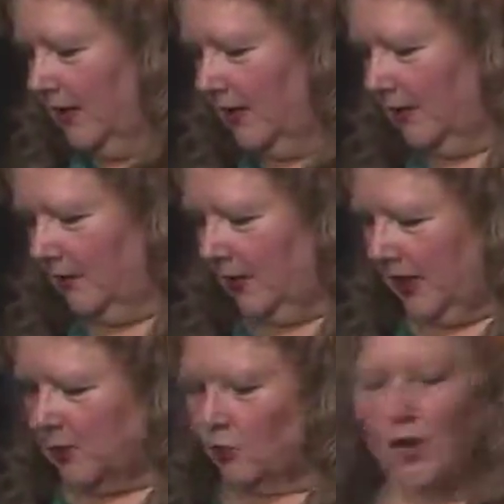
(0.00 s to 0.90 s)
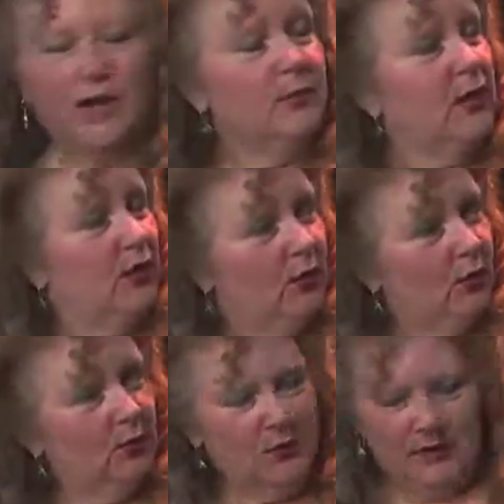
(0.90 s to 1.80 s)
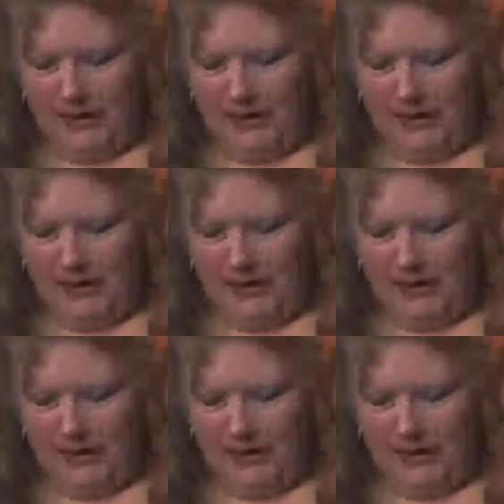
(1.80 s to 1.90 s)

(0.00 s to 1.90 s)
and try them at home